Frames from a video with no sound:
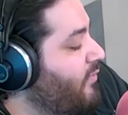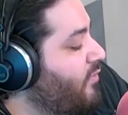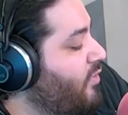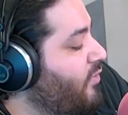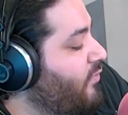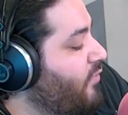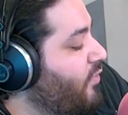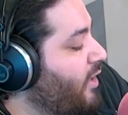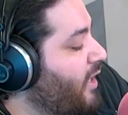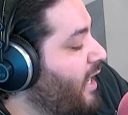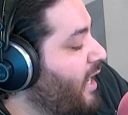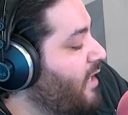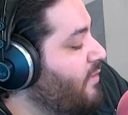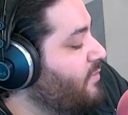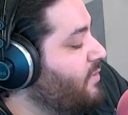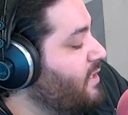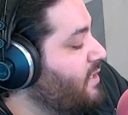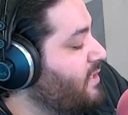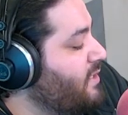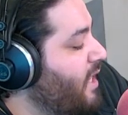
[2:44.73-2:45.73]
revenue for
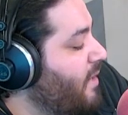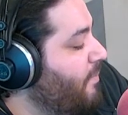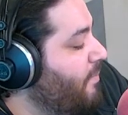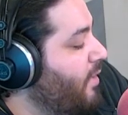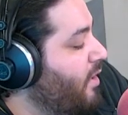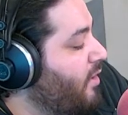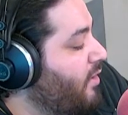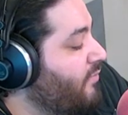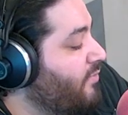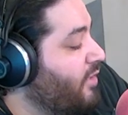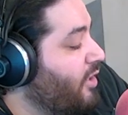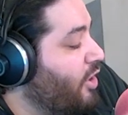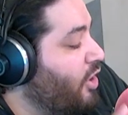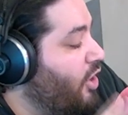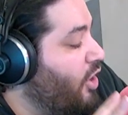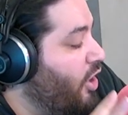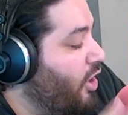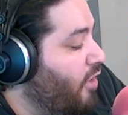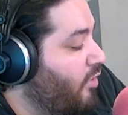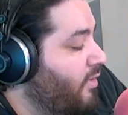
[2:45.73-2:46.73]
games is not part of the
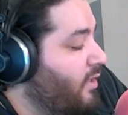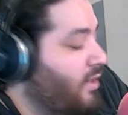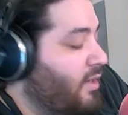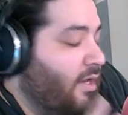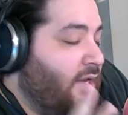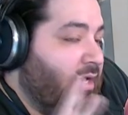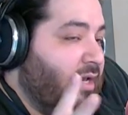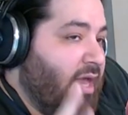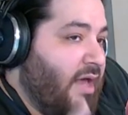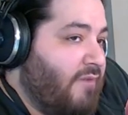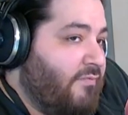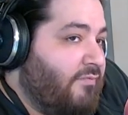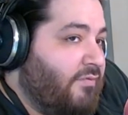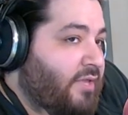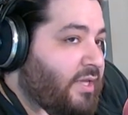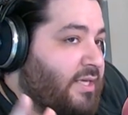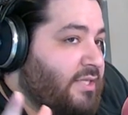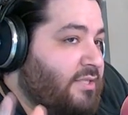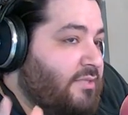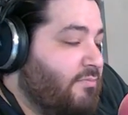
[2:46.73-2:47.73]
current
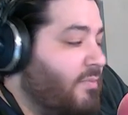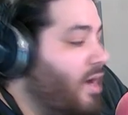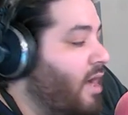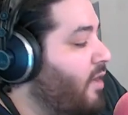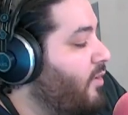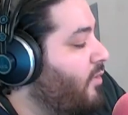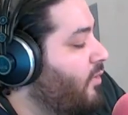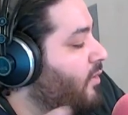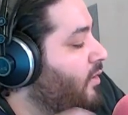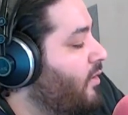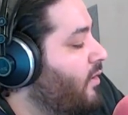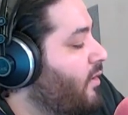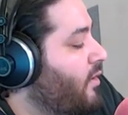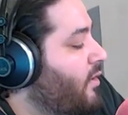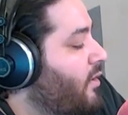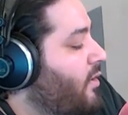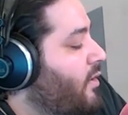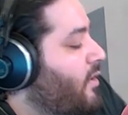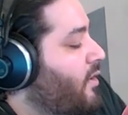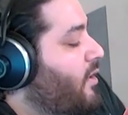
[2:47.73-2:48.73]
Netflix model,
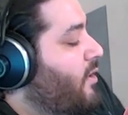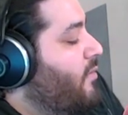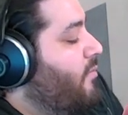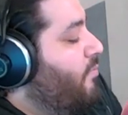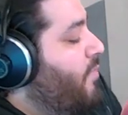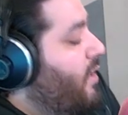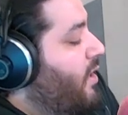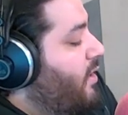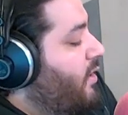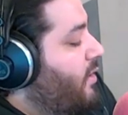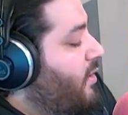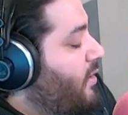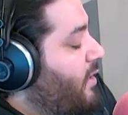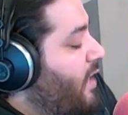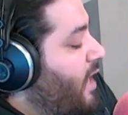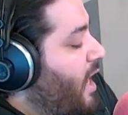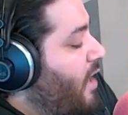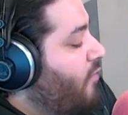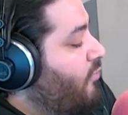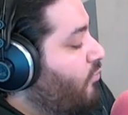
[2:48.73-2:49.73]
but
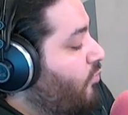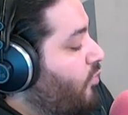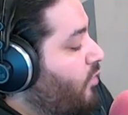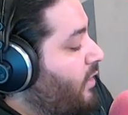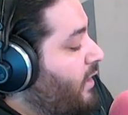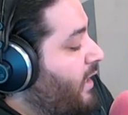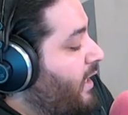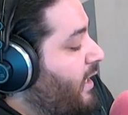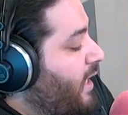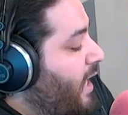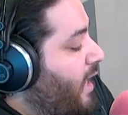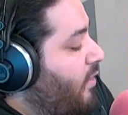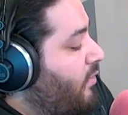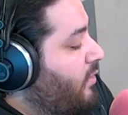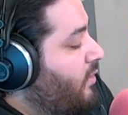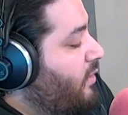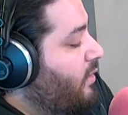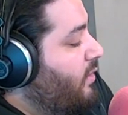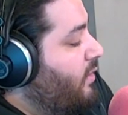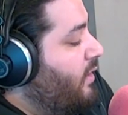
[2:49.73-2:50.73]
not ruling it
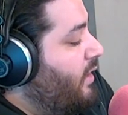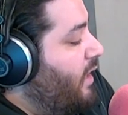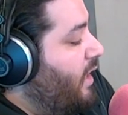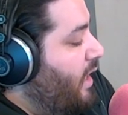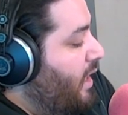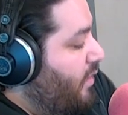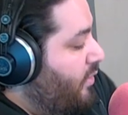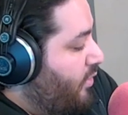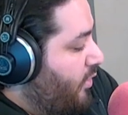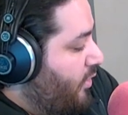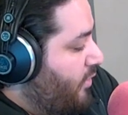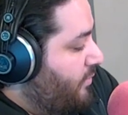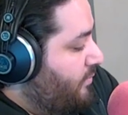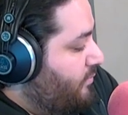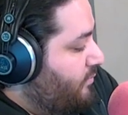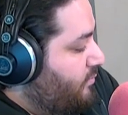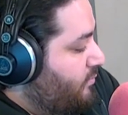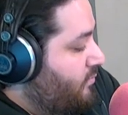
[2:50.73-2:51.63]
out either.